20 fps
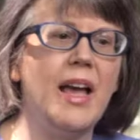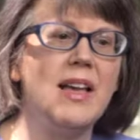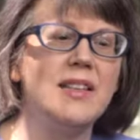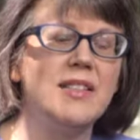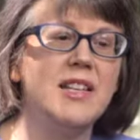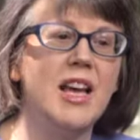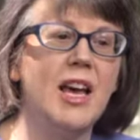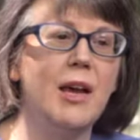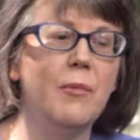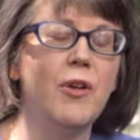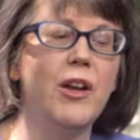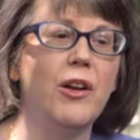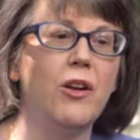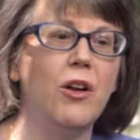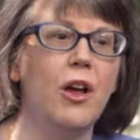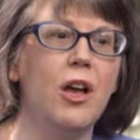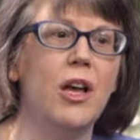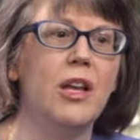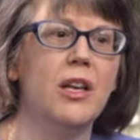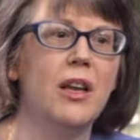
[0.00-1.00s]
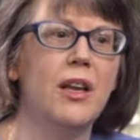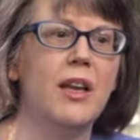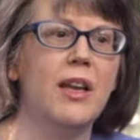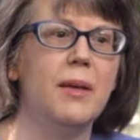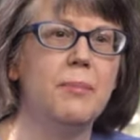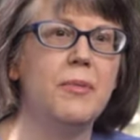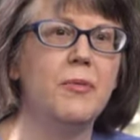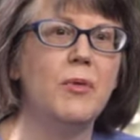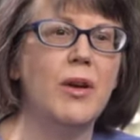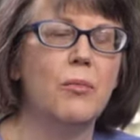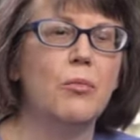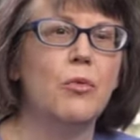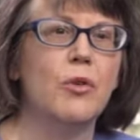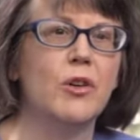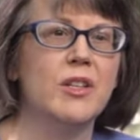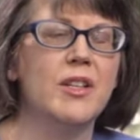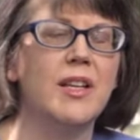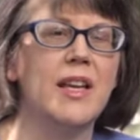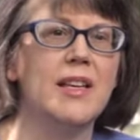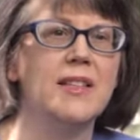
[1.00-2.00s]
As time went on, it
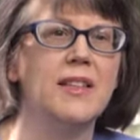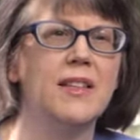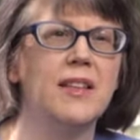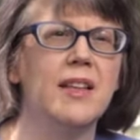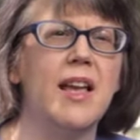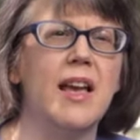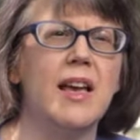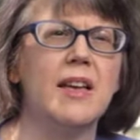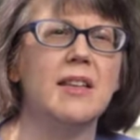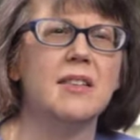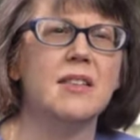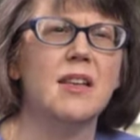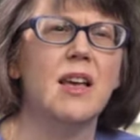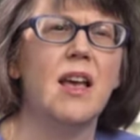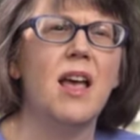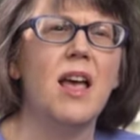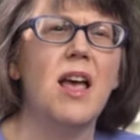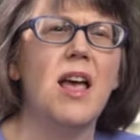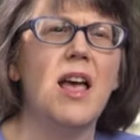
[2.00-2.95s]
worked less and less,